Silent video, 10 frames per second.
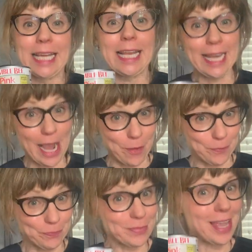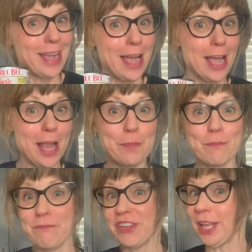Now,
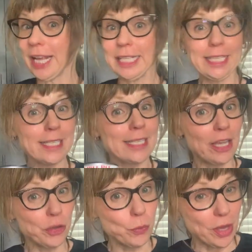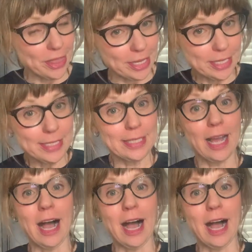I feel like I need to sell you on this.